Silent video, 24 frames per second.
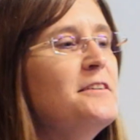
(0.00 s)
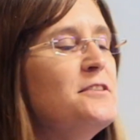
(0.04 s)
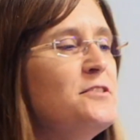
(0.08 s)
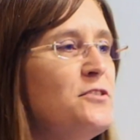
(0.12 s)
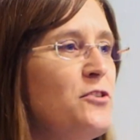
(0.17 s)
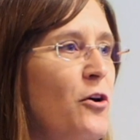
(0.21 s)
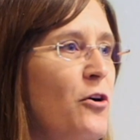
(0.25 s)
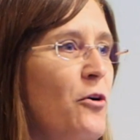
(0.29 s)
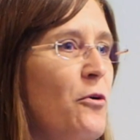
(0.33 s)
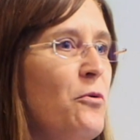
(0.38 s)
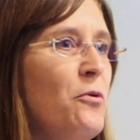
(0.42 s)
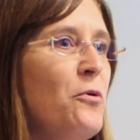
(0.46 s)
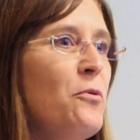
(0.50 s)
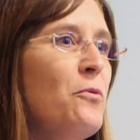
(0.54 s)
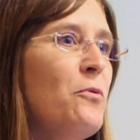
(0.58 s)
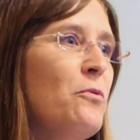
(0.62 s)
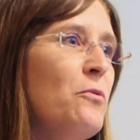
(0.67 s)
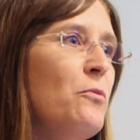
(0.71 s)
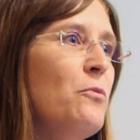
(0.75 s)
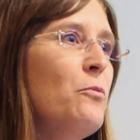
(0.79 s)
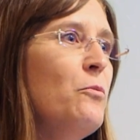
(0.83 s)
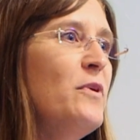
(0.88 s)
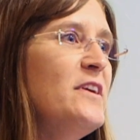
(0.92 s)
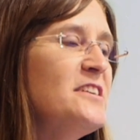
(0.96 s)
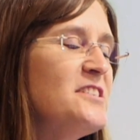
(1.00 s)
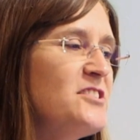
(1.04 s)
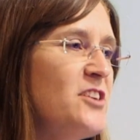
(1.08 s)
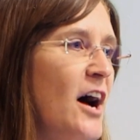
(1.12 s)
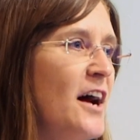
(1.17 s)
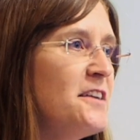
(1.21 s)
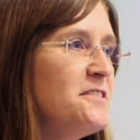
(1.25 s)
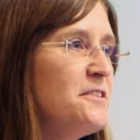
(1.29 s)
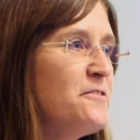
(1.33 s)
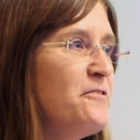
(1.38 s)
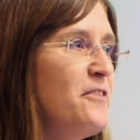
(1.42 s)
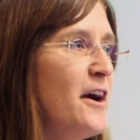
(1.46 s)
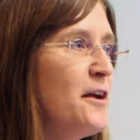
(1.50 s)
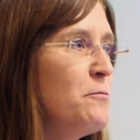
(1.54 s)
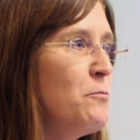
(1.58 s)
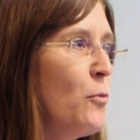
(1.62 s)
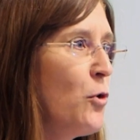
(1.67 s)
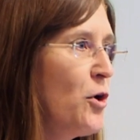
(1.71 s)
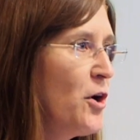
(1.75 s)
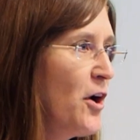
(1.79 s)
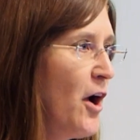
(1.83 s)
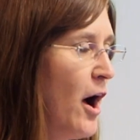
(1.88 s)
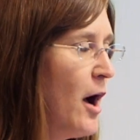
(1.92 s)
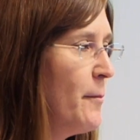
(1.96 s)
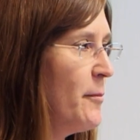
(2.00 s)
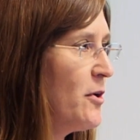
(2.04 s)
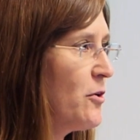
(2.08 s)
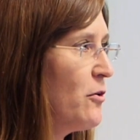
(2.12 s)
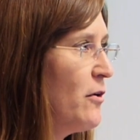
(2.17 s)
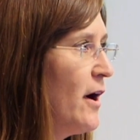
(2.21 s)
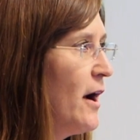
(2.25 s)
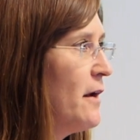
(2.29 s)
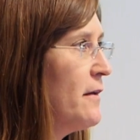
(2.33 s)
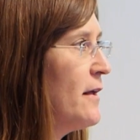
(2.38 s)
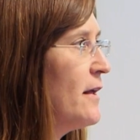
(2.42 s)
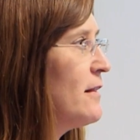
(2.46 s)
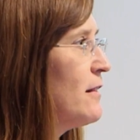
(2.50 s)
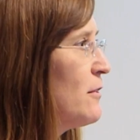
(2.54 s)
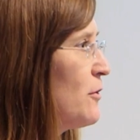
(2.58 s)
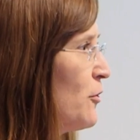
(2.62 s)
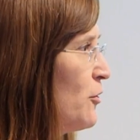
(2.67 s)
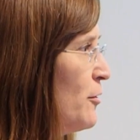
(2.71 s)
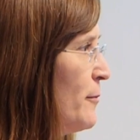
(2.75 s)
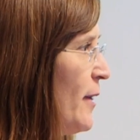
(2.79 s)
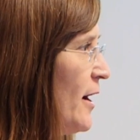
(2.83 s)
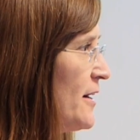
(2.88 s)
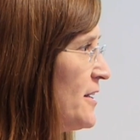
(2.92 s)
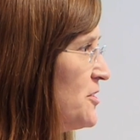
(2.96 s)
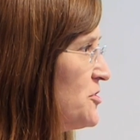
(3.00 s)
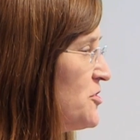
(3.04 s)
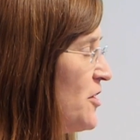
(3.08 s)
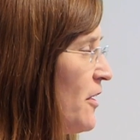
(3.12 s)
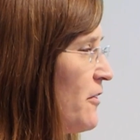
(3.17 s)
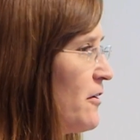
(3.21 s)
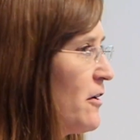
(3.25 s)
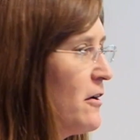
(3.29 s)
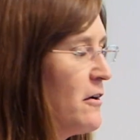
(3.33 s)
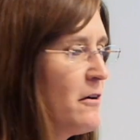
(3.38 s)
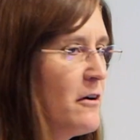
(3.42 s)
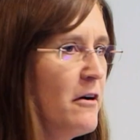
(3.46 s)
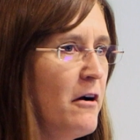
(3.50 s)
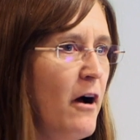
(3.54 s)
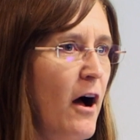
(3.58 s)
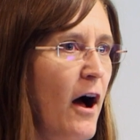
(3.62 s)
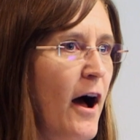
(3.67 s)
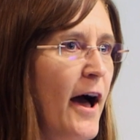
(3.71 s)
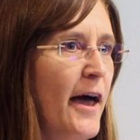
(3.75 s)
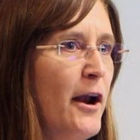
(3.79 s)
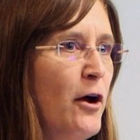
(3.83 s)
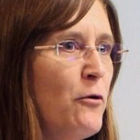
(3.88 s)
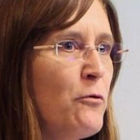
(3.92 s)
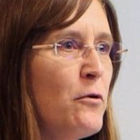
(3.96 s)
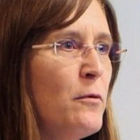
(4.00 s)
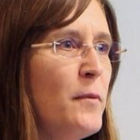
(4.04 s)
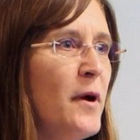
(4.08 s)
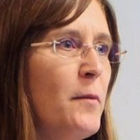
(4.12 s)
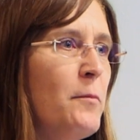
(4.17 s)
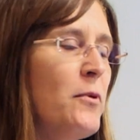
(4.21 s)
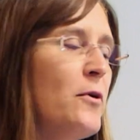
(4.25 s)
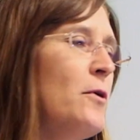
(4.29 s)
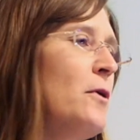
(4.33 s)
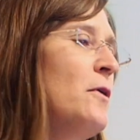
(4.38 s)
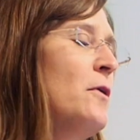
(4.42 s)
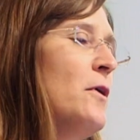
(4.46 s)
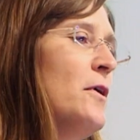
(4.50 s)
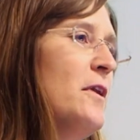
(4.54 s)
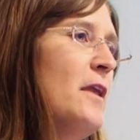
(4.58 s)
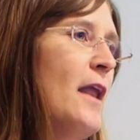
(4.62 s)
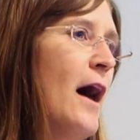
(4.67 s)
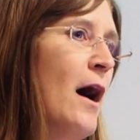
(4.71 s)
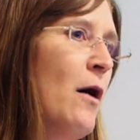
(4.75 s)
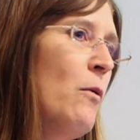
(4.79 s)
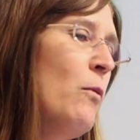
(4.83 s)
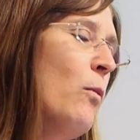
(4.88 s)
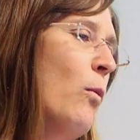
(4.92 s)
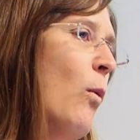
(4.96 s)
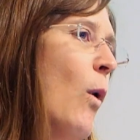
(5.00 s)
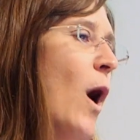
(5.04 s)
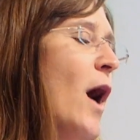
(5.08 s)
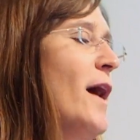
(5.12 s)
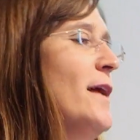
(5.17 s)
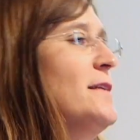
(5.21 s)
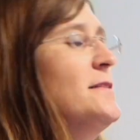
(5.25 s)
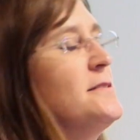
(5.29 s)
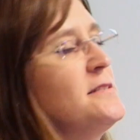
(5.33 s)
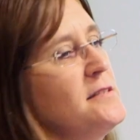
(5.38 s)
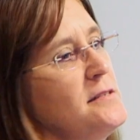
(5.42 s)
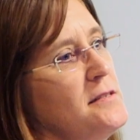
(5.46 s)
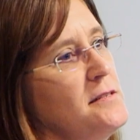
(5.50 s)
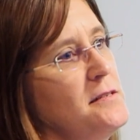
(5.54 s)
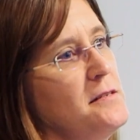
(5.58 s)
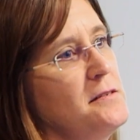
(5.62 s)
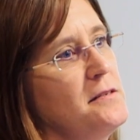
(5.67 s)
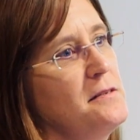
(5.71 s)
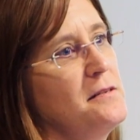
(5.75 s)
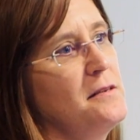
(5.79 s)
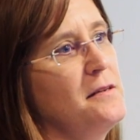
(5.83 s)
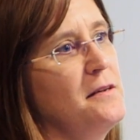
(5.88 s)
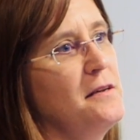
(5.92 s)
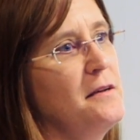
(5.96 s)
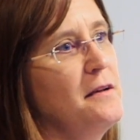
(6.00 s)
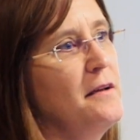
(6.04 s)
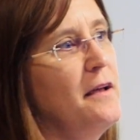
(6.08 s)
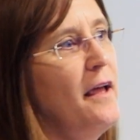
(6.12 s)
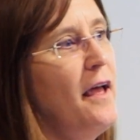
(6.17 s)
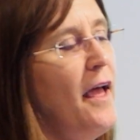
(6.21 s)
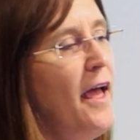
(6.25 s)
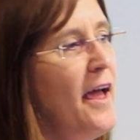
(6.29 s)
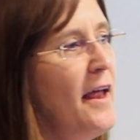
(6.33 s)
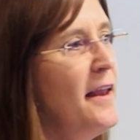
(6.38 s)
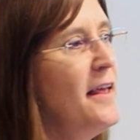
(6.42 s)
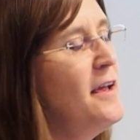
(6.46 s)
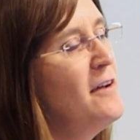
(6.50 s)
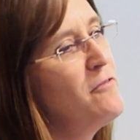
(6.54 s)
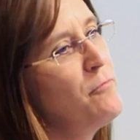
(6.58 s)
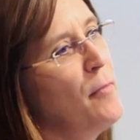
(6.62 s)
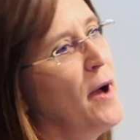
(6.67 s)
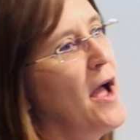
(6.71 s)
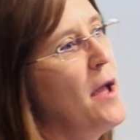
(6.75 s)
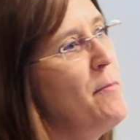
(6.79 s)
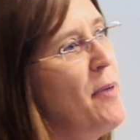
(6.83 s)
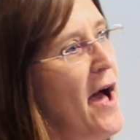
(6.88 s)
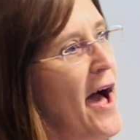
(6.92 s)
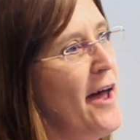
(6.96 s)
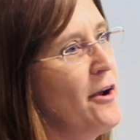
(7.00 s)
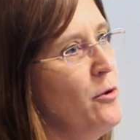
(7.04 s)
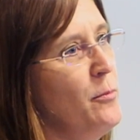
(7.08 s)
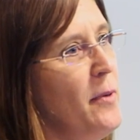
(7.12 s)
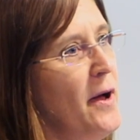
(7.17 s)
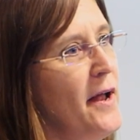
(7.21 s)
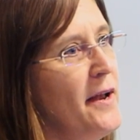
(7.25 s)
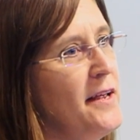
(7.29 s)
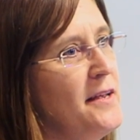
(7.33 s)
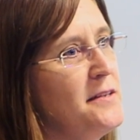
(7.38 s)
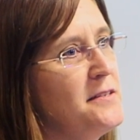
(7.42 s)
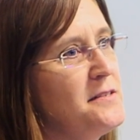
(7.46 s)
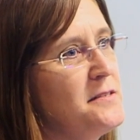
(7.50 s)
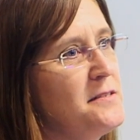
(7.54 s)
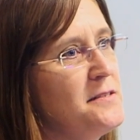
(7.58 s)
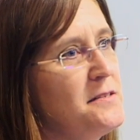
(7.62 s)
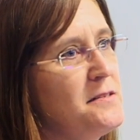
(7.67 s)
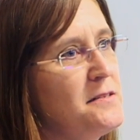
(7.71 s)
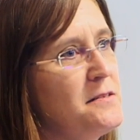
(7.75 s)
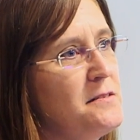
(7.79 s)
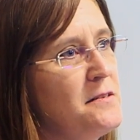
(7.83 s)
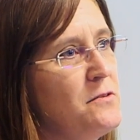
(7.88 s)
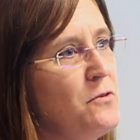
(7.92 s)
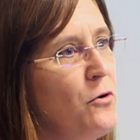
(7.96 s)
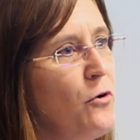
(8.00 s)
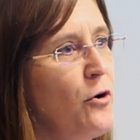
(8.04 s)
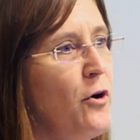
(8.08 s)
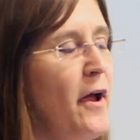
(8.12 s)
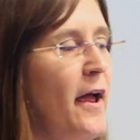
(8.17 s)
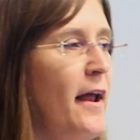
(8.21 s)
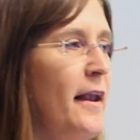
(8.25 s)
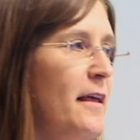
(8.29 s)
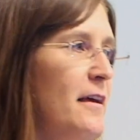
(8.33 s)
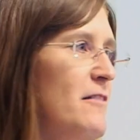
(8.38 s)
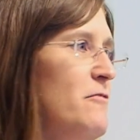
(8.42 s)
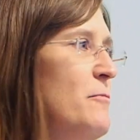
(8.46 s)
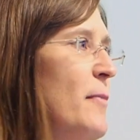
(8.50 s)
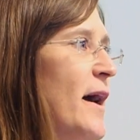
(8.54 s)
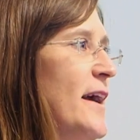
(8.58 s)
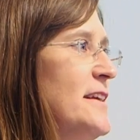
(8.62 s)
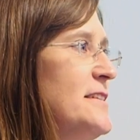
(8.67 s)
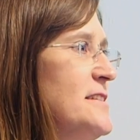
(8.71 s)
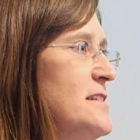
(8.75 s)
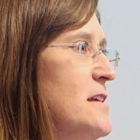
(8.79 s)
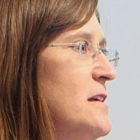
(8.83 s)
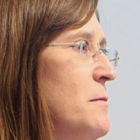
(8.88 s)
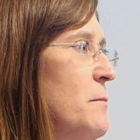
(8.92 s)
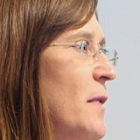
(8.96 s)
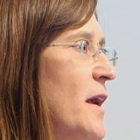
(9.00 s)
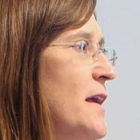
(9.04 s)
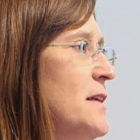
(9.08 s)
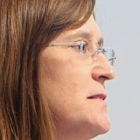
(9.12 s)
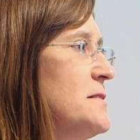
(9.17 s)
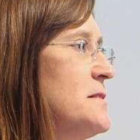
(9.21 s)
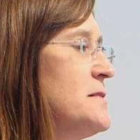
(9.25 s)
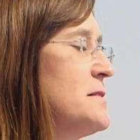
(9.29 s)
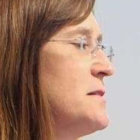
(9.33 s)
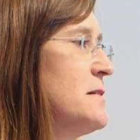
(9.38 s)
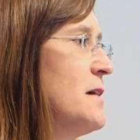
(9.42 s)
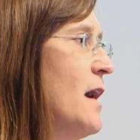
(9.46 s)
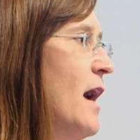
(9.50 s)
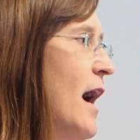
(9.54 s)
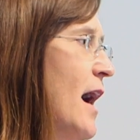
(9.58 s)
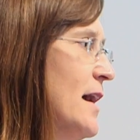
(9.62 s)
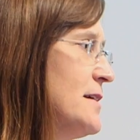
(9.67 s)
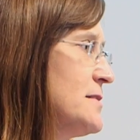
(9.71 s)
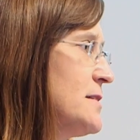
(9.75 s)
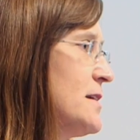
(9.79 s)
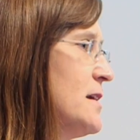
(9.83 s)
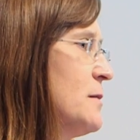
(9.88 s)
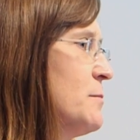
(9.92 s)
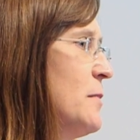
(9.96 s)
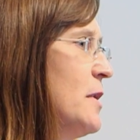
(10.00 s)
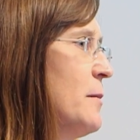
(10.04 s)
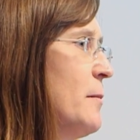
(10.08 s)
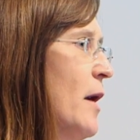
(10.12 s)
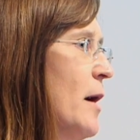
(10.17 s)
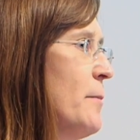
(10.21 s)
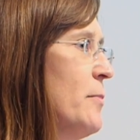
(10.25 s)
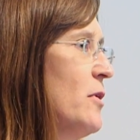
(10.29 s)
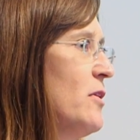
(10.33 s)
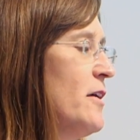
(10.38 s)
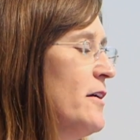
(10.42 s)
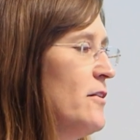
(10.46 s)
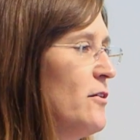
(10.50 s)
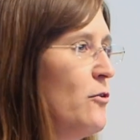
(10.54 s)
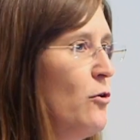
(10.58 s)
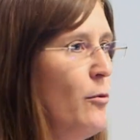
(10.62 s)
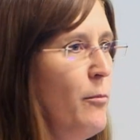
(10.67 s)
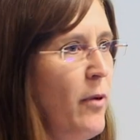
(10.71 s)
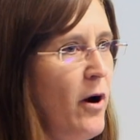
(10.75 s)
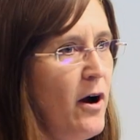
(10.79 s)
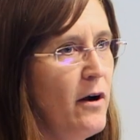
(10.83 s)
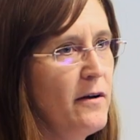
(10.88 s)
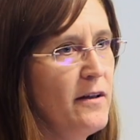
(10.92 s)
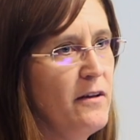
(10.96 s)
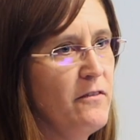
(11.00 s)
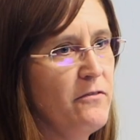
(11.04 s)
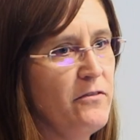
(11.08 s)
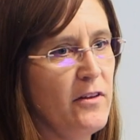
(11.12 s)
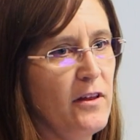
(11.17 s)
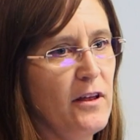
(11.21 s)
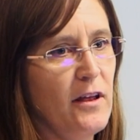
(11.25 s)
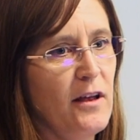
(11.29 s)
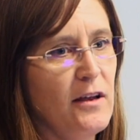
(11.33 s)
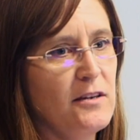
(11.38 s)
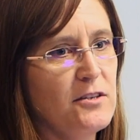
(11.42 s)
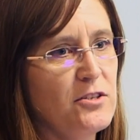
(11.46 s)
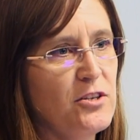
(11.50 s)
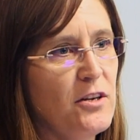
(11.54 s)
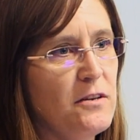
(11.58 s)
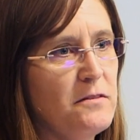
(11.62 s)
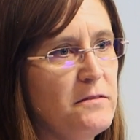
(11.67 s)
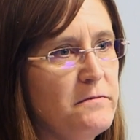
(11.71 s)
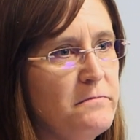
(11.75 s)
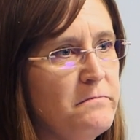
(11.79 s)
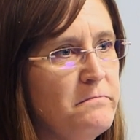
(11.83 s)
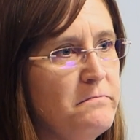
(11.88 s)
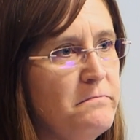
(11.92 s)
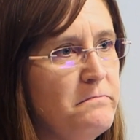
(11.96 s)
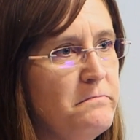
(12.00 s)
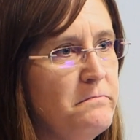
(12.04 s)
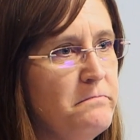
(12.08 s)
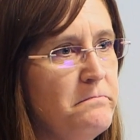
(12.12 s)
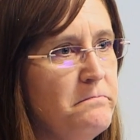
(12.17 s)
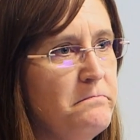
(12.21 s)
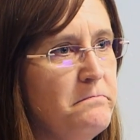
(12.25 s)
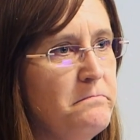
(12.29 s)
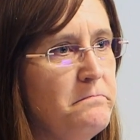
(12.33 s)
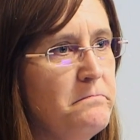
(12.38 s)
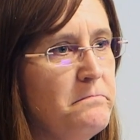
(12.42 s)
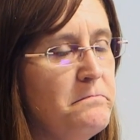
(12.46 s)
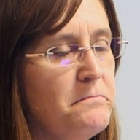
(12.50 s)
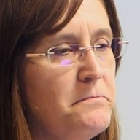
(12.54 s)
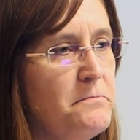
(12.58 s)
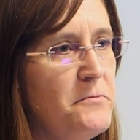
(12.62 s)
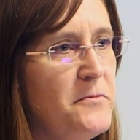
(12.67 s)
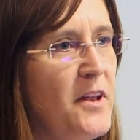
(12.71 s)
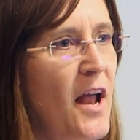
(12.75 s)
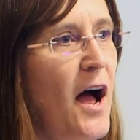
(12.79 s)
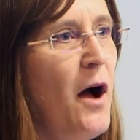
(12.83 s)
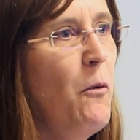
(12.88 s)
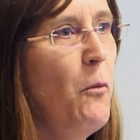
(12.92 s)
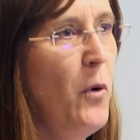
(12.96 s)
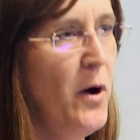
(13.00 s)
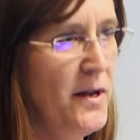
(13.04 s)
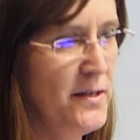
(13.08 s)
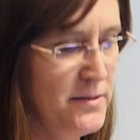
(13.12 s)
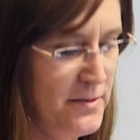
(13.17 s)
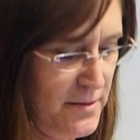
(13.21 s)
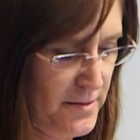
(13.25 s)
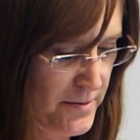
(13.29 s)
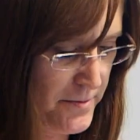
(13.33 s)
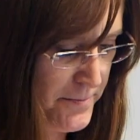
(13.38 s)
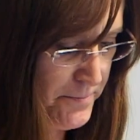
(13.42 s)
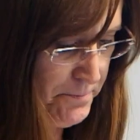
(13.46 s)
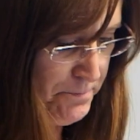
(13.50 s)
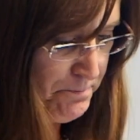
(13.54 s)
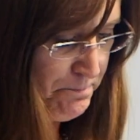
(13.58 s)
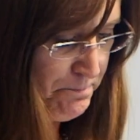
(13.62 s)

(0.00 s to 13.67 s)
So we sought to find more common ground and learn about each other. I don't remember, not once, any of my battle buddies or any of my teammates asking me my political party affiliation. Not once.